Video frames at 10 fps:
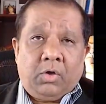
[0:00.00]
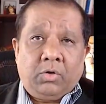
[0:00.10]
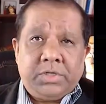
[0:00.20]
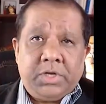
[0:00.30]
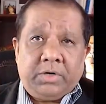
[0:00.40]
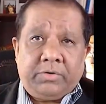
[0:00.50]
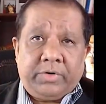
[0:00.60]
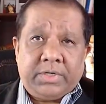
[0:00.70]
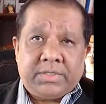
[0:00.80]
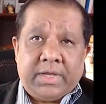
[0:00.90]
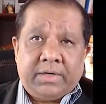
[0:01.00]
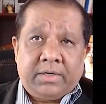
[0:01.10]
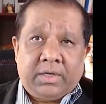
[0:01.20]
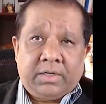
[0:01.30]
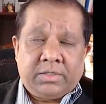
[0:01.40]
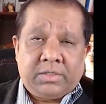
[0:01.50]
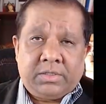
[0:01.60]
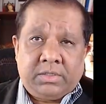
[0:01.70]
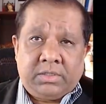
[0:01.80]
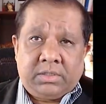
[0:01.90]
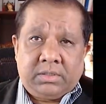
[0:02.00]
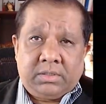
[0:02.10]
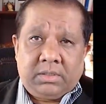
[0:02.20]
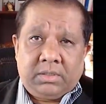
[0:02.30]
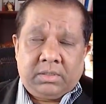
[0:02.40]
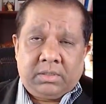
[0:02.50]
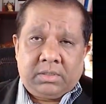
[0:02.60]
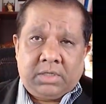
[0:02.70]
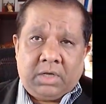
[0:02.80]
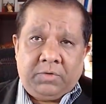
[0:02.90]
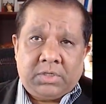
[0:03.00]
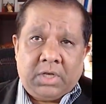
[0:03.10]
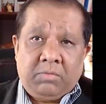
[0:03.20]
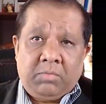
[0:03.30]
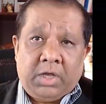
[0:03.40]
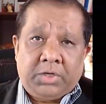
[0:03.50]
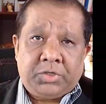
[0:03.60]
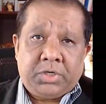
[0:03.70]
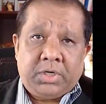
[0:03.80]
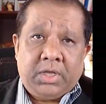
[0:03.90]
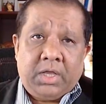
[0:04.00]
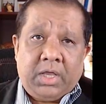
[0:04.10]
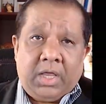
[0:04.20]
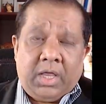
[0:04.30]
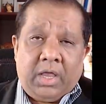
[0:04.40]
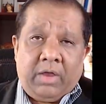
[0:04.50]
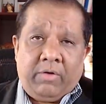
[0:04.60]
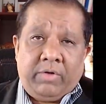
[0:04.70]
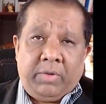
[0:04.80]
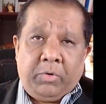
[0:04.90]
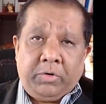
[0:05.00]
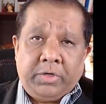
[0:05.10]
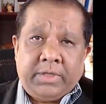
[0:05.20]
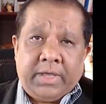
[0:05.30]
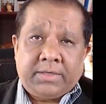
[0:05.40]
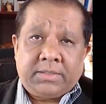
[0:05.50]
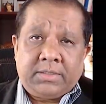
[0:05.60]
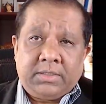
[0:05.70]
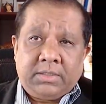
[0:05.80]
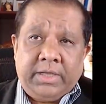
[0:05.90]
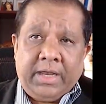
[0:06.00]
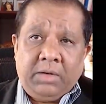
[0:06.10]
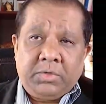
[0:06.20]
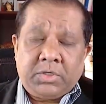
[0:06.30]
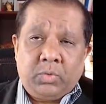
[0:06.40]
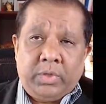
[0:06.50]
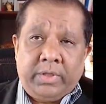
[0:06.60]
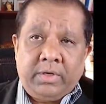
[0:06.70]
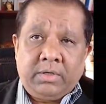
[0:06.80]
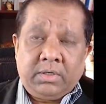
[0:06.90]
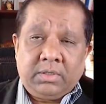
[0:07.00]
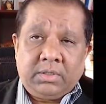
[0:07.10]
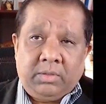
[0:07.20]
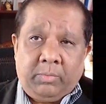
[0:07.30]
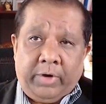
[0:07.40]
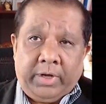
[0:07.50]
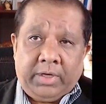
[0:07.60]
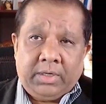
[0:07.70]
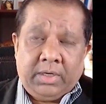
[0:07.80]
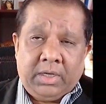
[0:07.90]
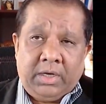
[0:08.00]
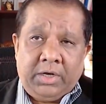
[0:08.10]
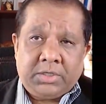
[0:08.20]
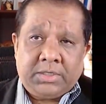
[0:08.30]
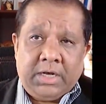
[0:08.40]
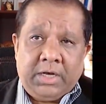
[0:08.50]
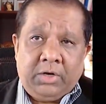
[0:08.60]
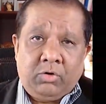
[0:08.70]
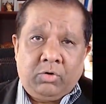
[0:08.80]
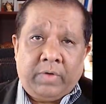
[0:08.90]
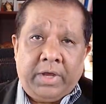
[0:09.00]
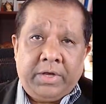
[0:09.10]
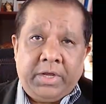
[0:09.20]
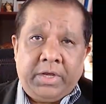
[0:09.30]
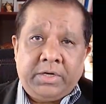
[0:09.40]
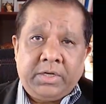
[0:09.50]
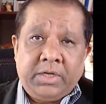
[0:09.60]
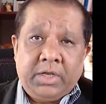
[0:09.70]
Jose Andres and Xavi Salablanche reported that the elements within the interscalene groove are indeed